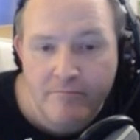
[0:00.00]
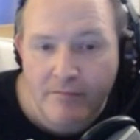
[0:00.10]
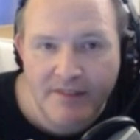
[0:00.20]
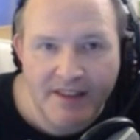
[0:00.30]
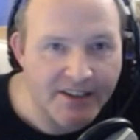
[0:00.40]

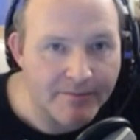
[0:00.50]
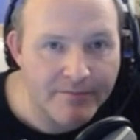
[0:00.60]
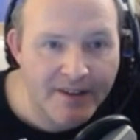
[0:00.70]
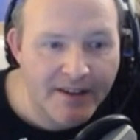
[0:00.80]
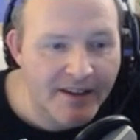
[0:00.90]
That's it,
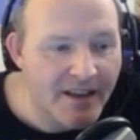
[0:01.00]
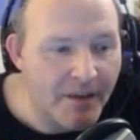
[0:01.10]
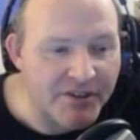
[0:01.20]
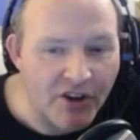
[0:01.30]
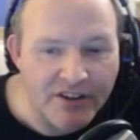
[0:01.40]
a
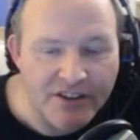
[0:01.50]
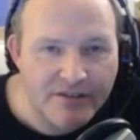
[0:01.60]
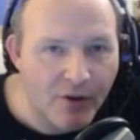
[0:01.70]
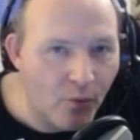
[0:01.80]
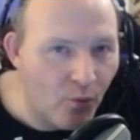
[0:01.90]
couple of
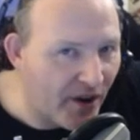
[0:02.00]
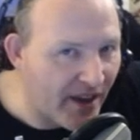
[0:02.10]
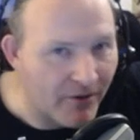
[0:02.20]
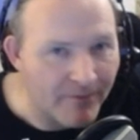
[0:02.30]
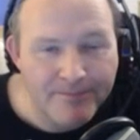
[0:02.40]
dollars,
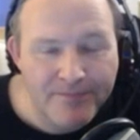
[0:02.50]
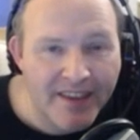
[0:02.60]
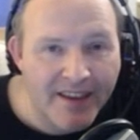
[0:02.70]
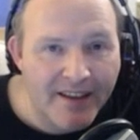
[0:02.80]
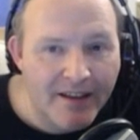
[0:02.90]
whatever.
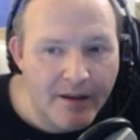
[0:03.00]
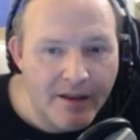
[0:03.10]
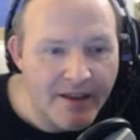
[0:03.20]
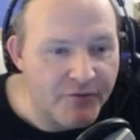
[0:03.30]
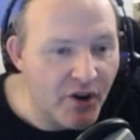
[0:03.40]

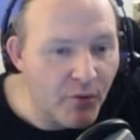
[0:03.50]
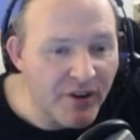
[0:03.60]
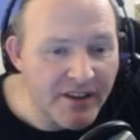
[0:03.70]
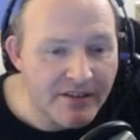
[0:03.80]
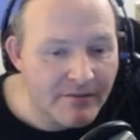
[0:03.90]
If you don't
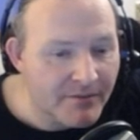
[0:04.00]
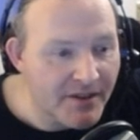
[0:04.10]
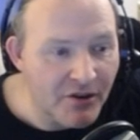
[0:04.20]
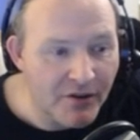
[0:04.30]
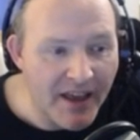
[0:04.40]
want it,
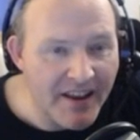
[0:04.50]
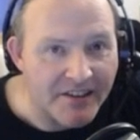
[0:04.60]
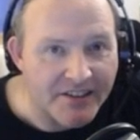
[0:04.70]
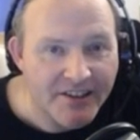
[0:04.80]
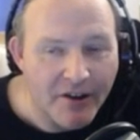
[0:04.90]
then don't get
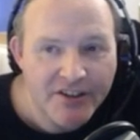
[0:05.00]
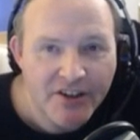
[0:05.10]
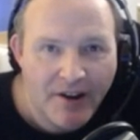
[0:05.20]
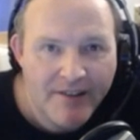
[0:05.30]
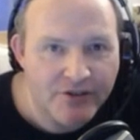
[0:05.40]
it. You
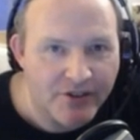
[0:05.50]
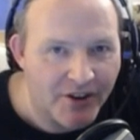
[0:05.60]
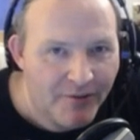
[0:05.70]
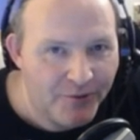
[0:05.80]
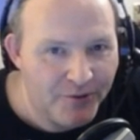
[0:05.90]
don't have to. You're
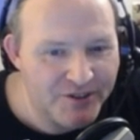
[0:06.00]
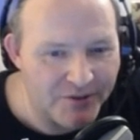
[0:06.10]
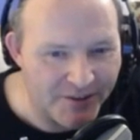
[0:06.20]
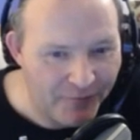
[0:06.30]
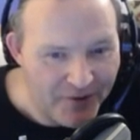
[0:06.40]
not forced to.
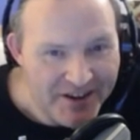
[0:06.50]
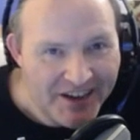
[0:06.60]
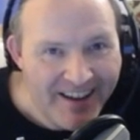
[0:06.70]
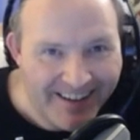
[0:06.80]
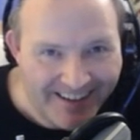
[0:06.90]
It's a free
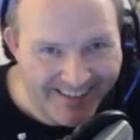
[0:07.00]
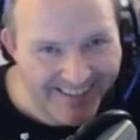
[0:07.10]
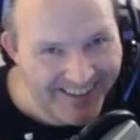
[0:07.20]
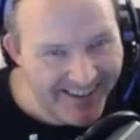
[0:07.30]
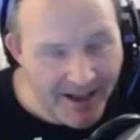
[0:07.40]
tank.
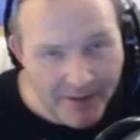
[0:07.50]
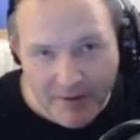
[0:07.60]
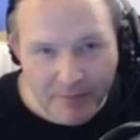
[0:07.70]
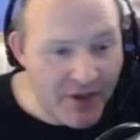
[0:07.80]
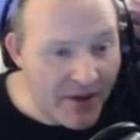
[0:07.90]

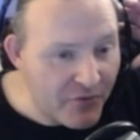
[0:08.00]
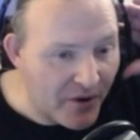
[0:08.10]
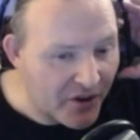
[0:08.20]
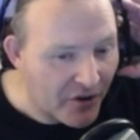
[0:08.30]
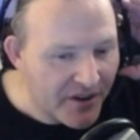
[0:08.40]
If you haven't
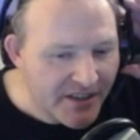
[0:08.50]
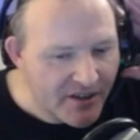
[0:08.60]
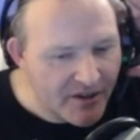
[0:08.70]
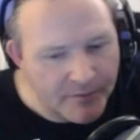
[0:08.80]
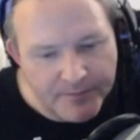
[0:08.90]
quite got it and
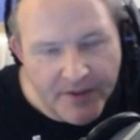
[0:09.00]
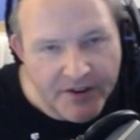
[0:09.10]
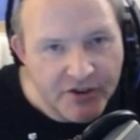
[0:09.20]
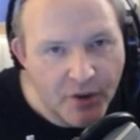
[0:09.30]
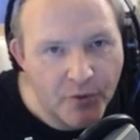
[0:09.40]
you
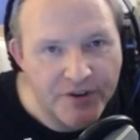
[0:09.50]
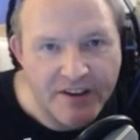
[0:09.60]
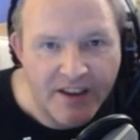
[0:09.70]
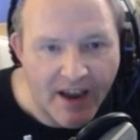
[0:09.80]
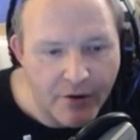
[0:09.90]
don't want it
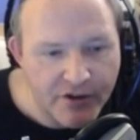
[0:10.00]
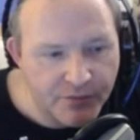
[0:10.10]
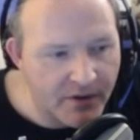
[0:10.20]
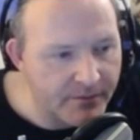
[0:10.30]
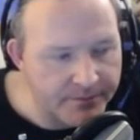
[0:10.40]
in your garage,
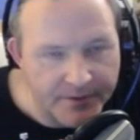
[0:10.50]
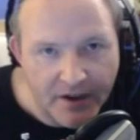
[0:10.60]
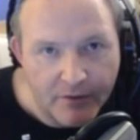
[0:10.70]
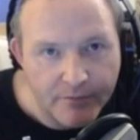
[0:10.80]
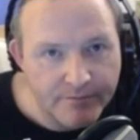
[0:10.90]
well,
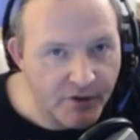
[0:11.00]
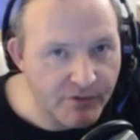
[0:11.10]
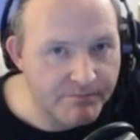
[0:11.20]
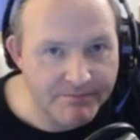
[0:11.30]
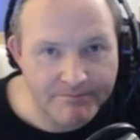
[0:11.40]

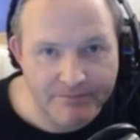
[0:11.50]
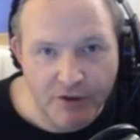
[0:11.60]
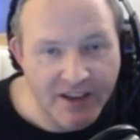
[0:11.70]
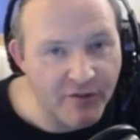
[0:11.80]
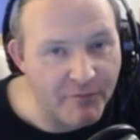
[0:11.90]
no
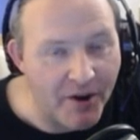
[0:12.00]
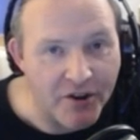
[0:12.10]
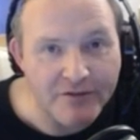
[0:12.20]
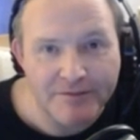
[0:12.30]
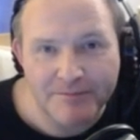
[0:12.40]
skin off my
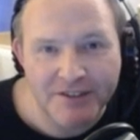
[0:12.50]
nose.